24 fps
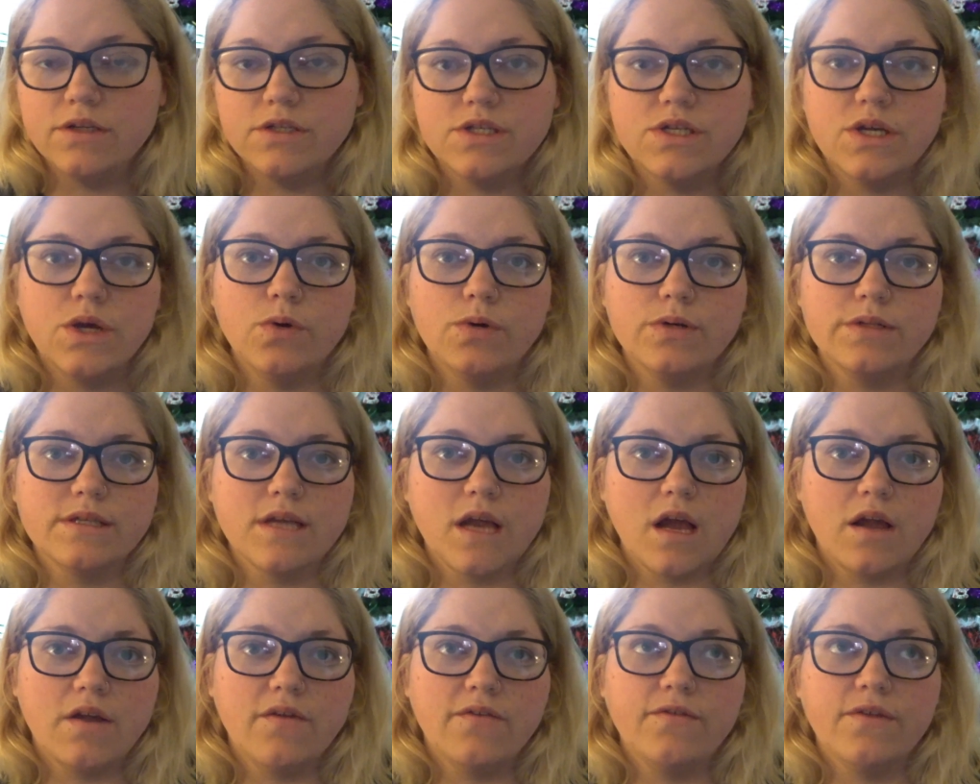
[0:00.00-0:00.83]
So it's
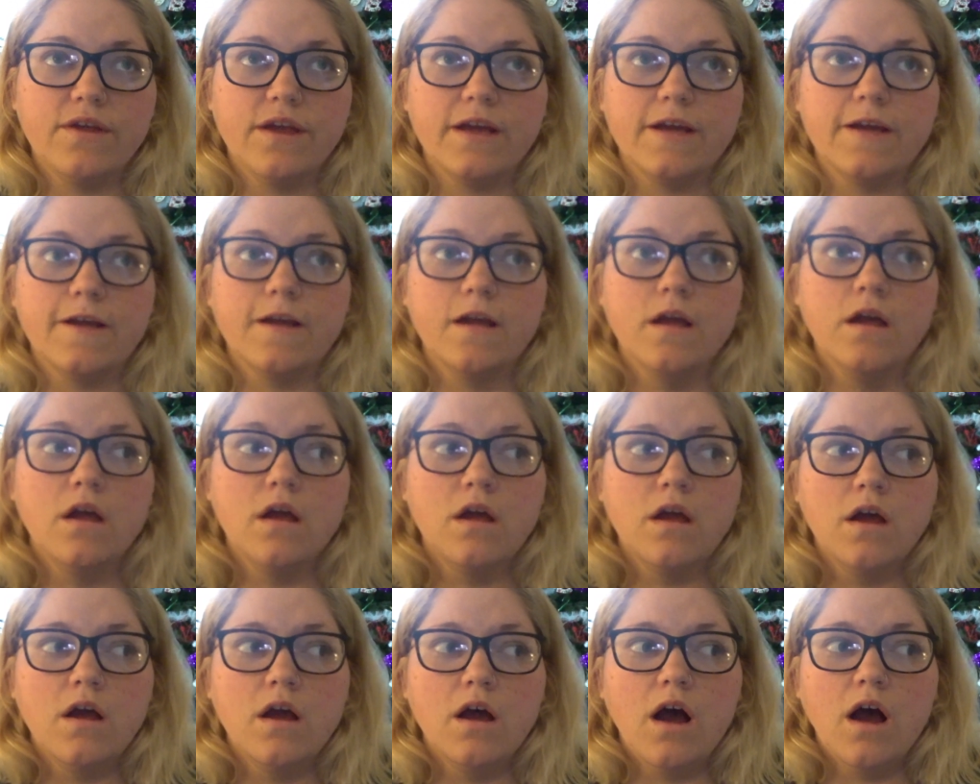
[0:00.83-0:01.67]
kind of like
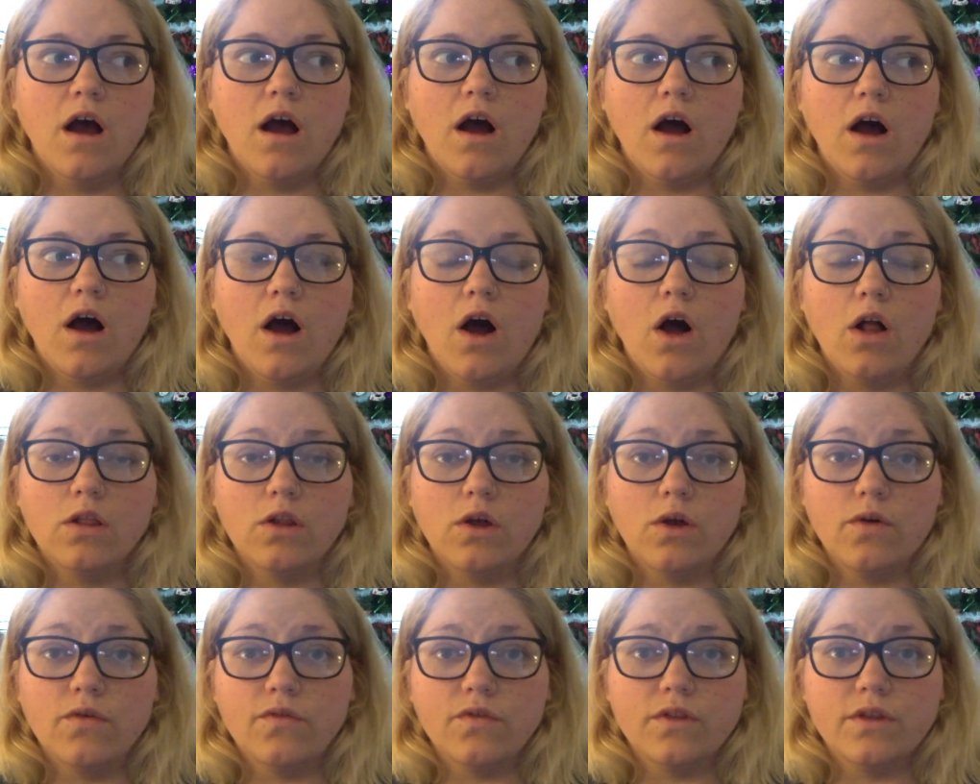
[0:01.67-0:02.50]
all
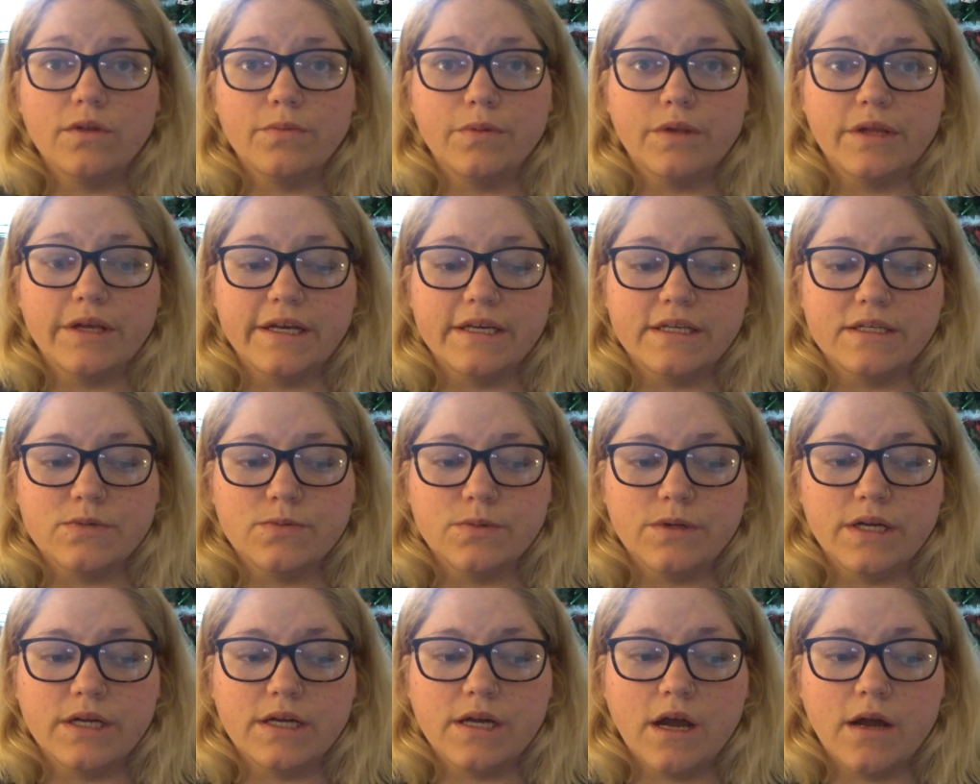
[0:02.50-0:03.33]
over the place
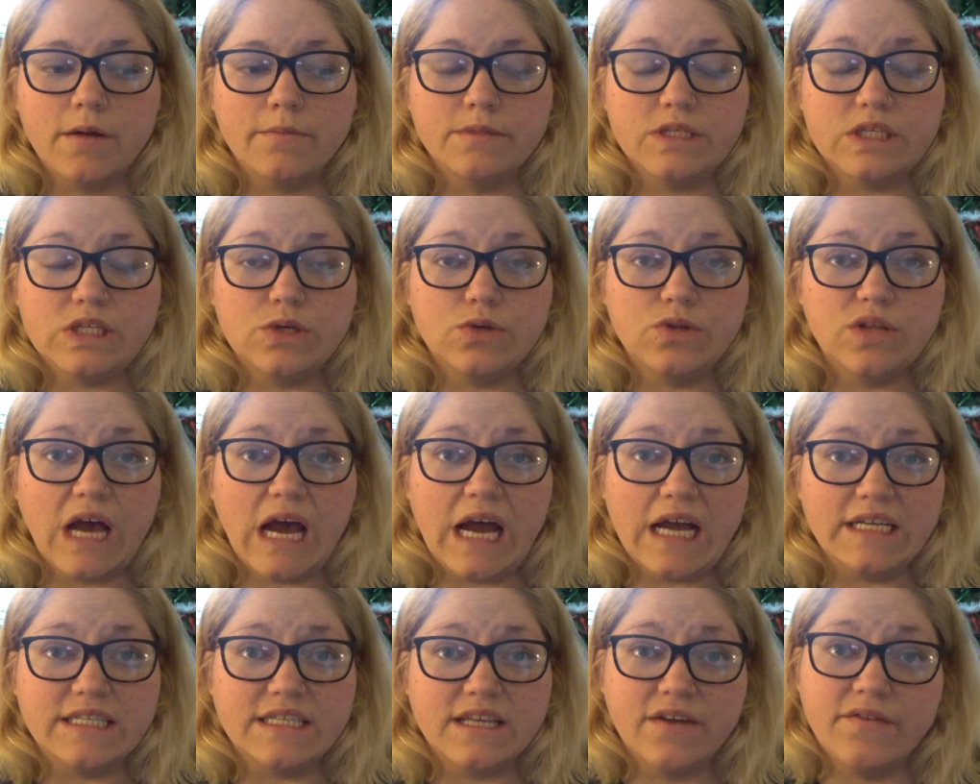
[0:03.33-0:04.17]
when it comes to the
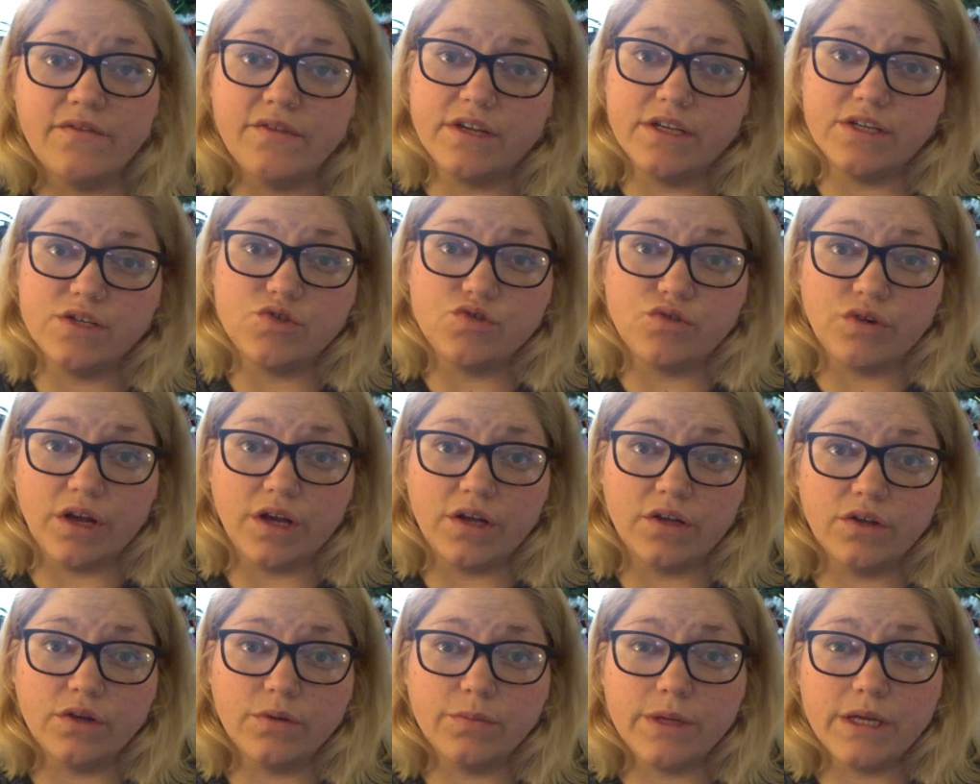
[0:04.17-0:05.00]
I 70
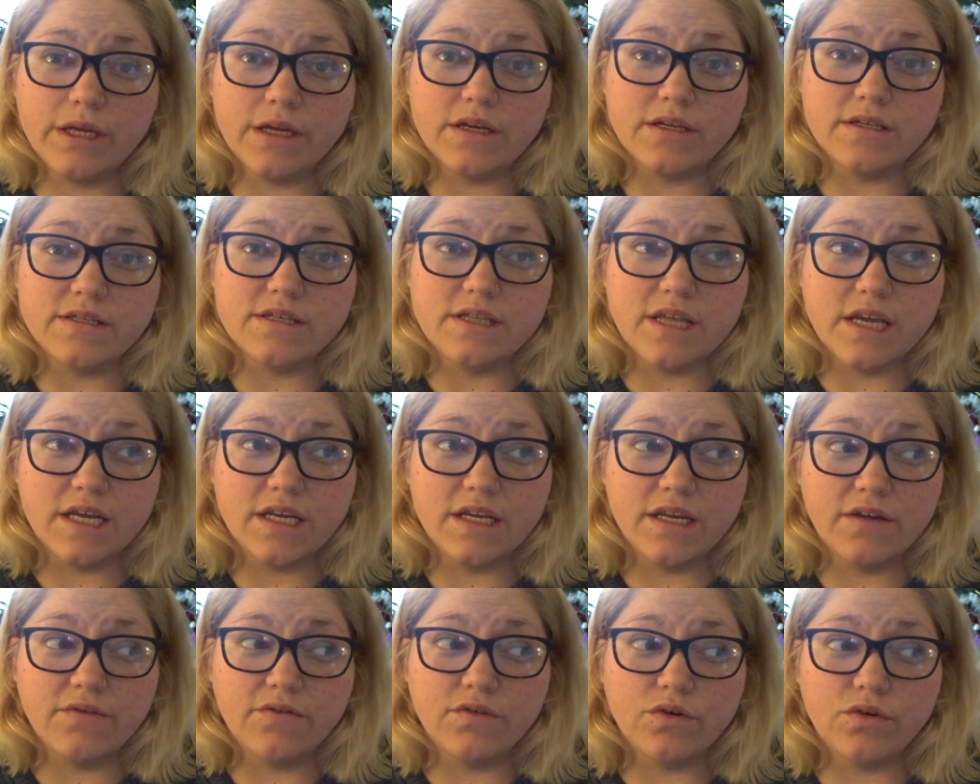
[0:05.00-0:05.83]
Strangler because they
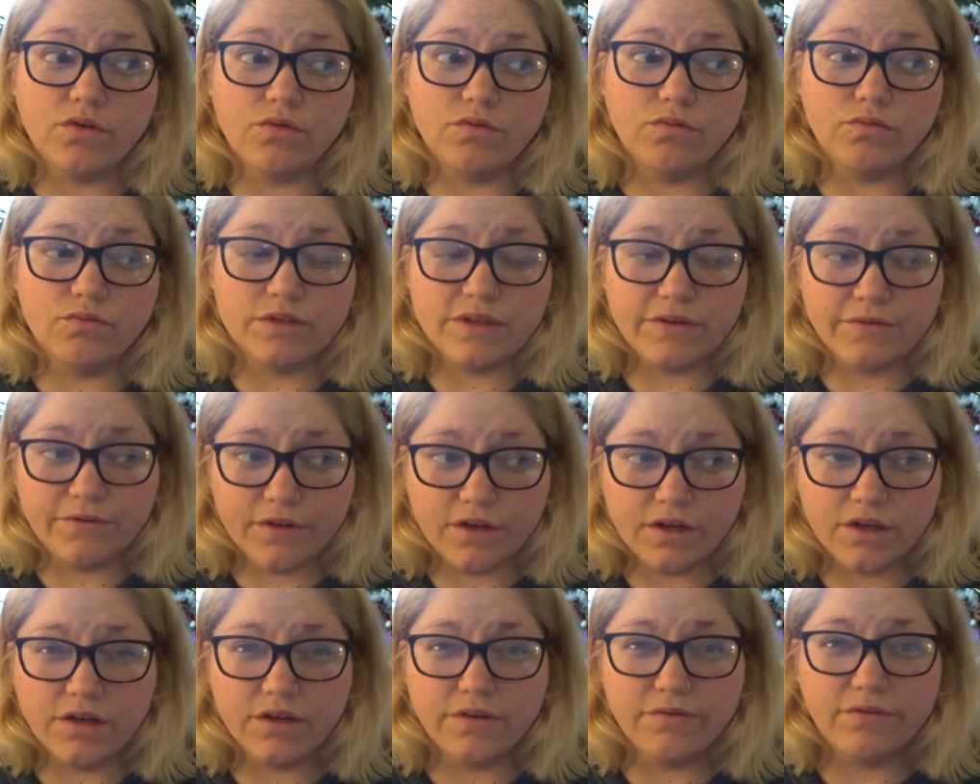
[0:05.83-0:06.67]
never
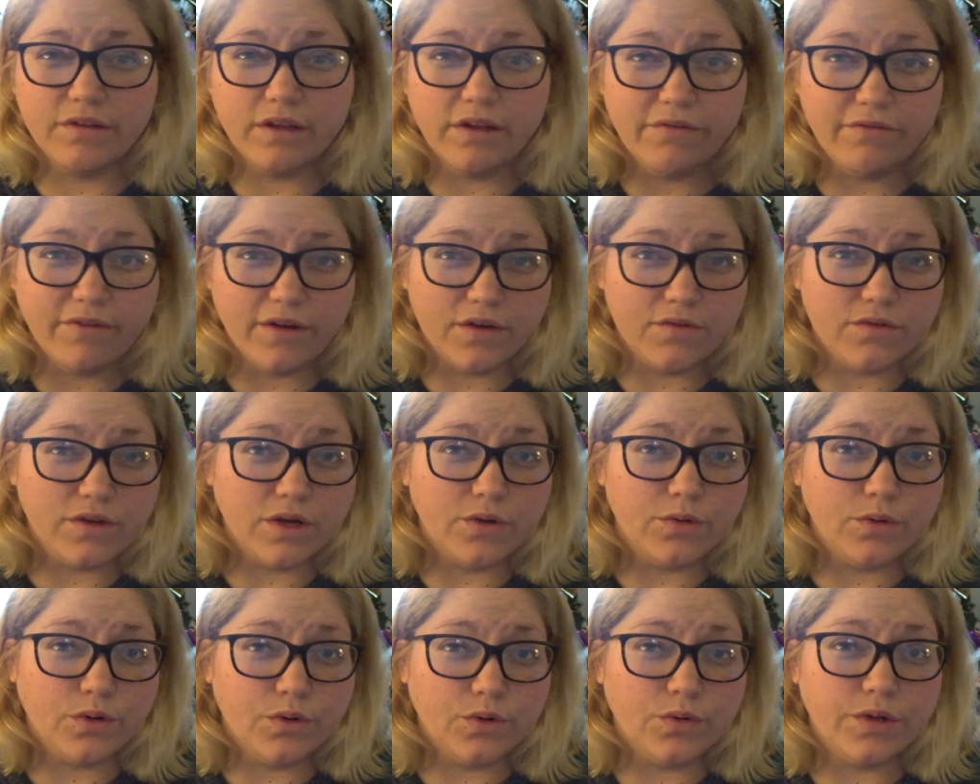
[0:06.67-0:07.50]
definitively found
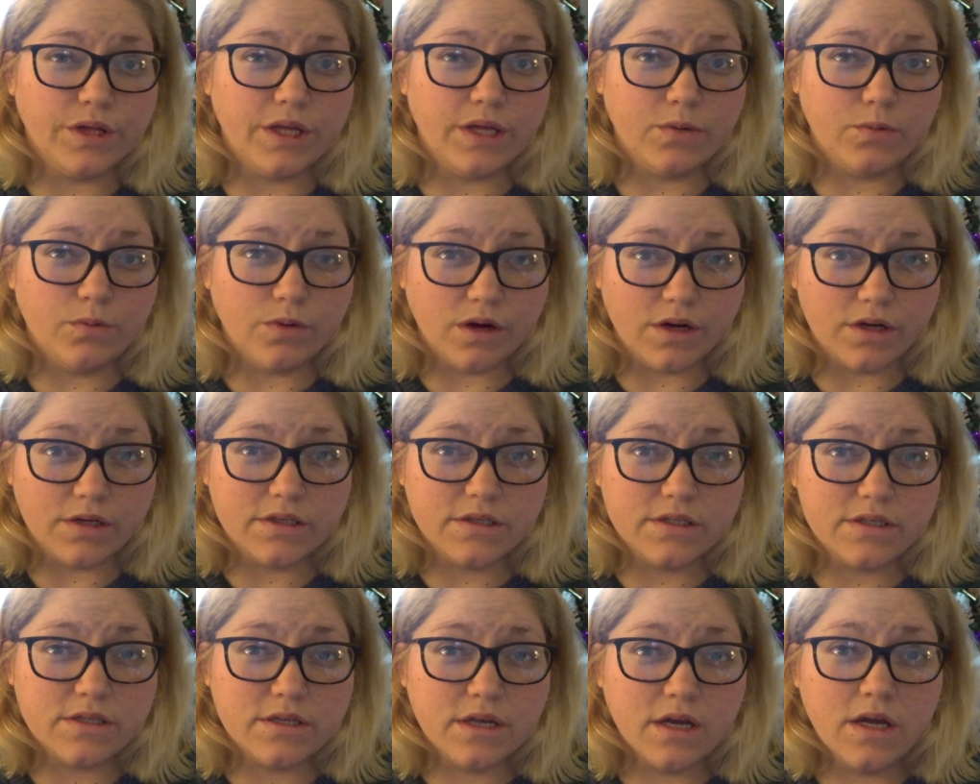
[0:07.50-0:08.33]
out who he
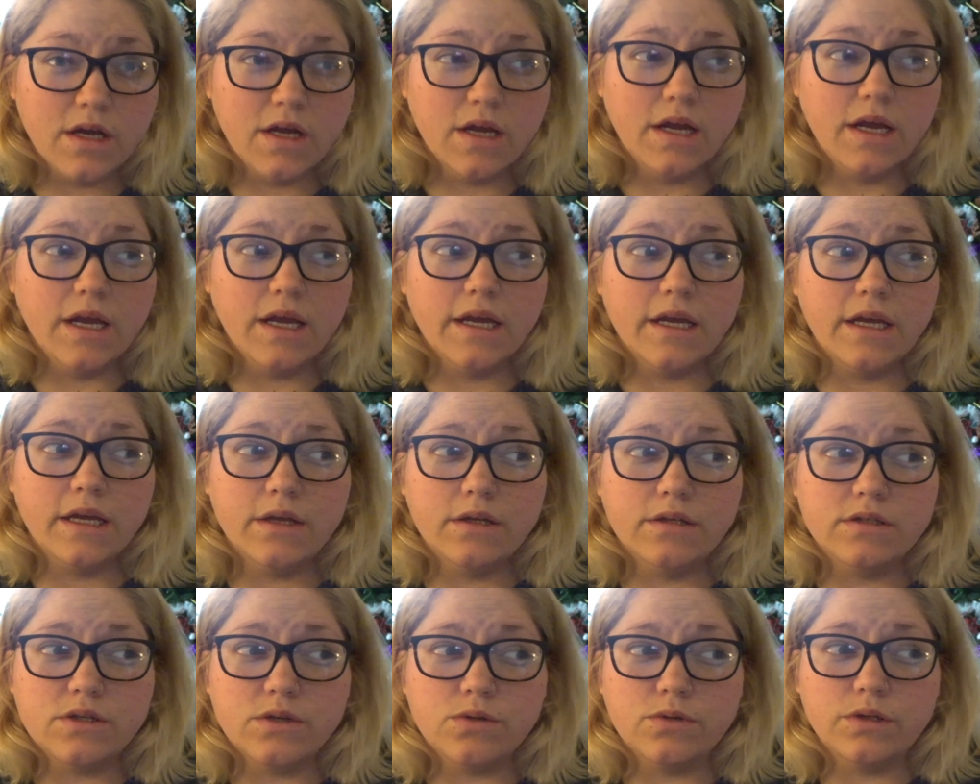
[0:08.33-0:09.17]
was
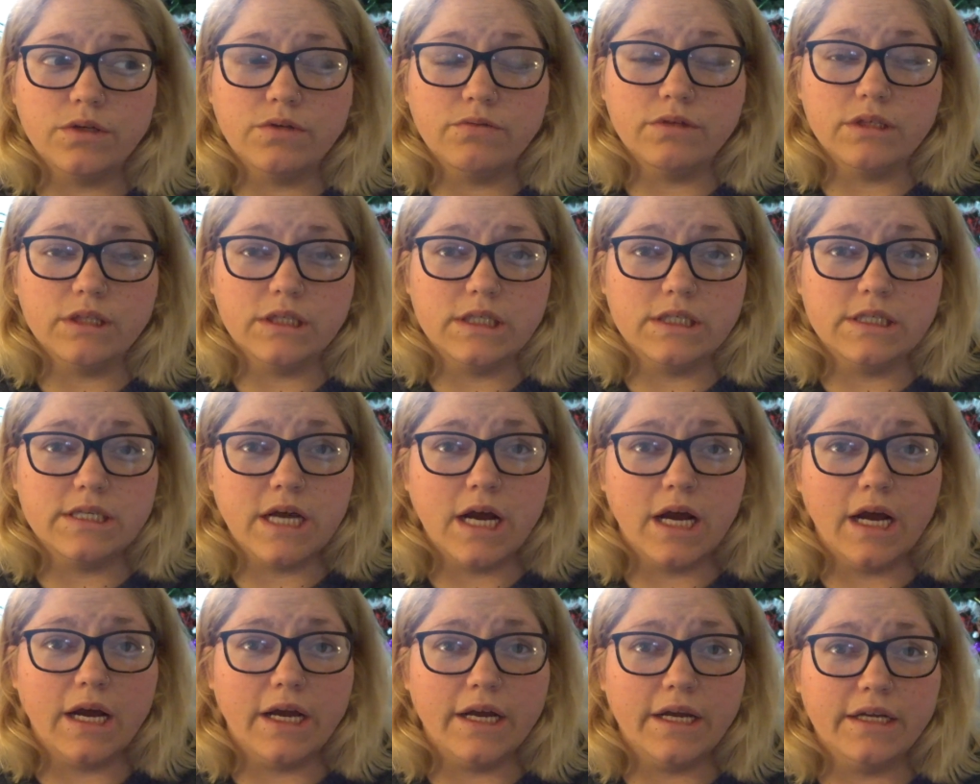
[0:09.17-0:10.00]
it's only really
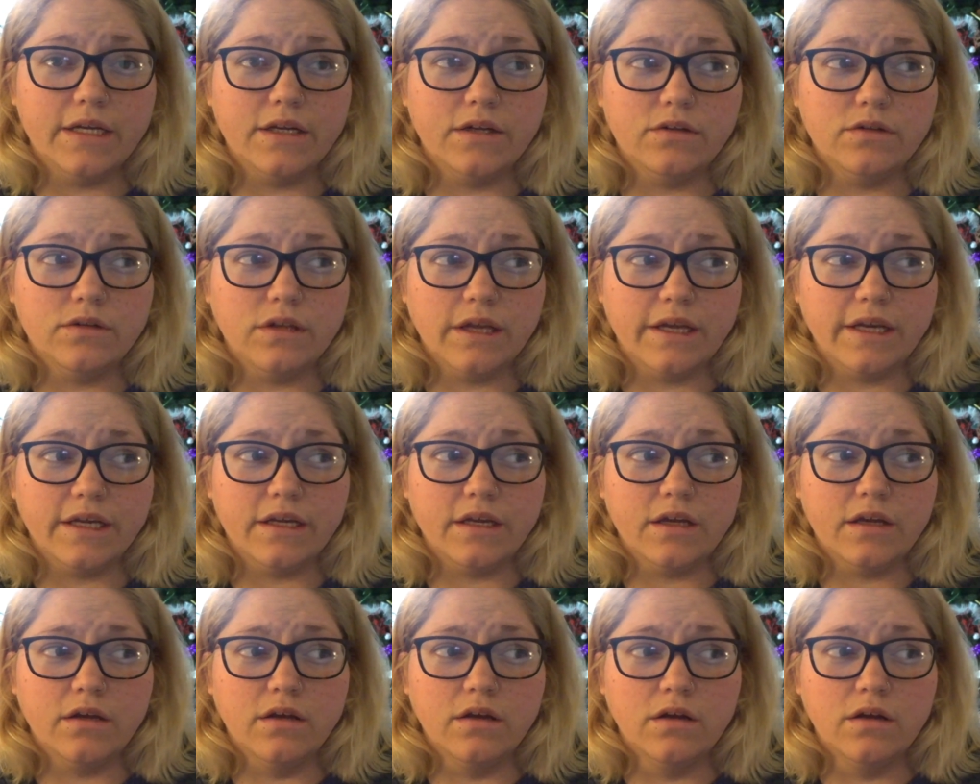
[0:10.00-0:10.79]
tied, like,